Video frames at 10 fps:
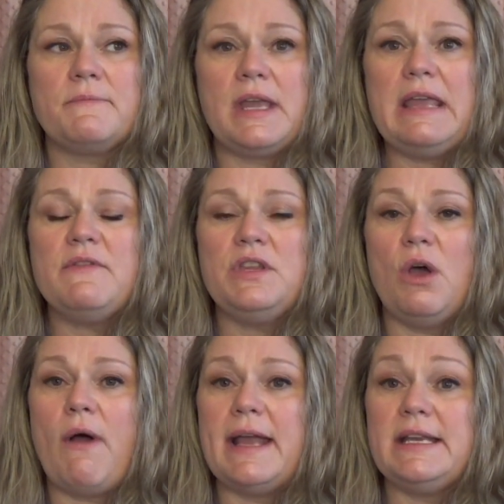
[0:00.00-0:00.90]
even
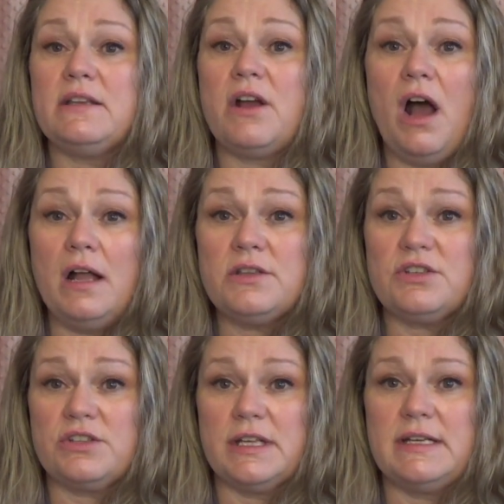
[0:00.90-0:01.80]
though I didn't
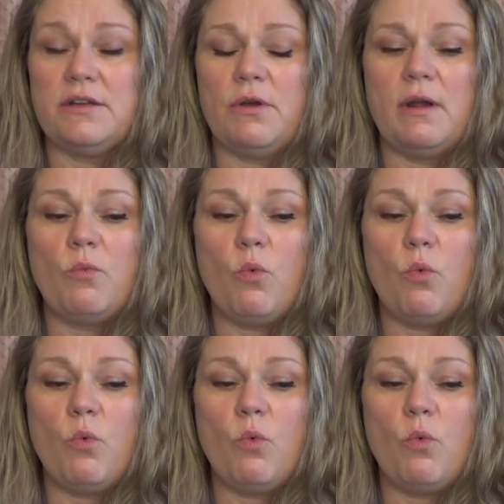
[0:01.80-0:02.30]
consciously do it,